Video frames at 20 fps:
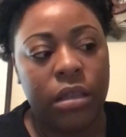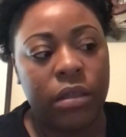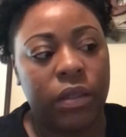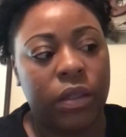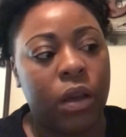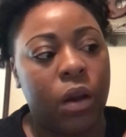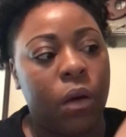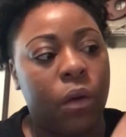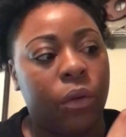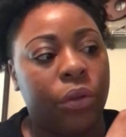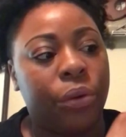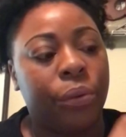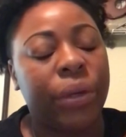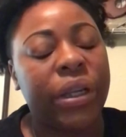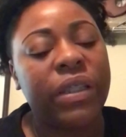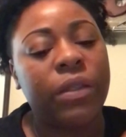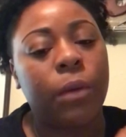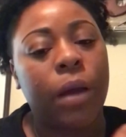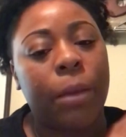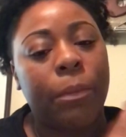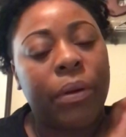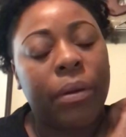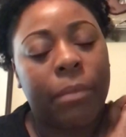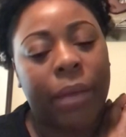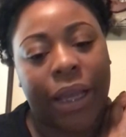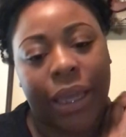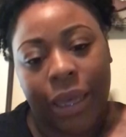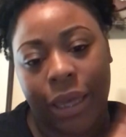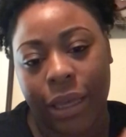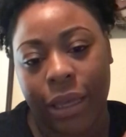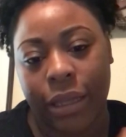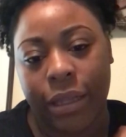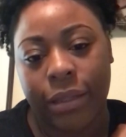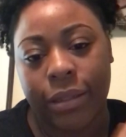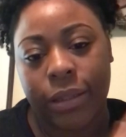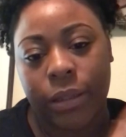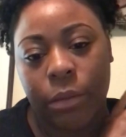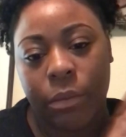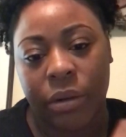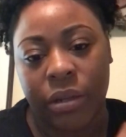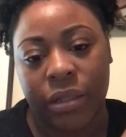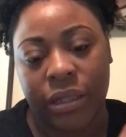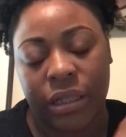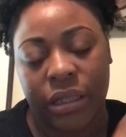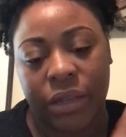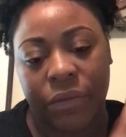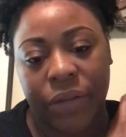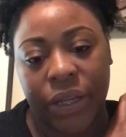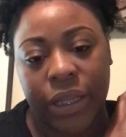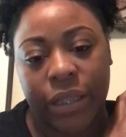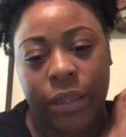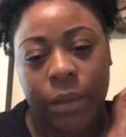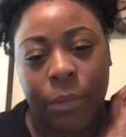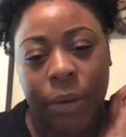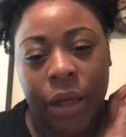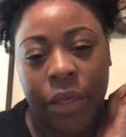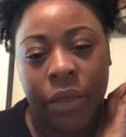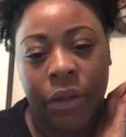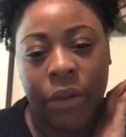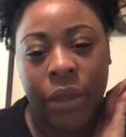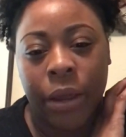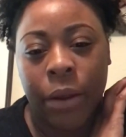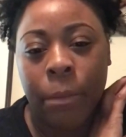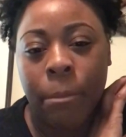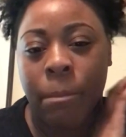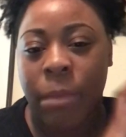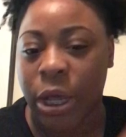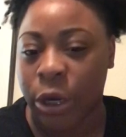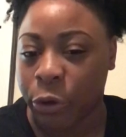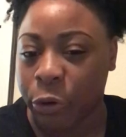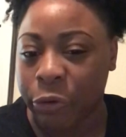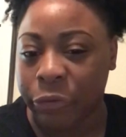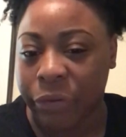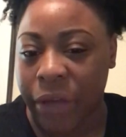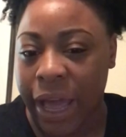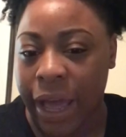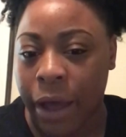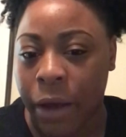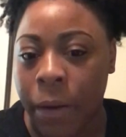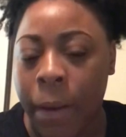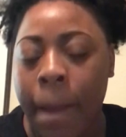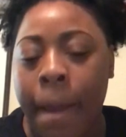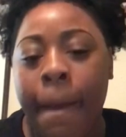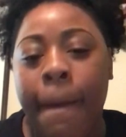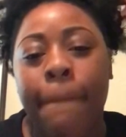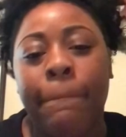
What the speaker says: So the reason why I put my kids' birth certificates are part of their medical file,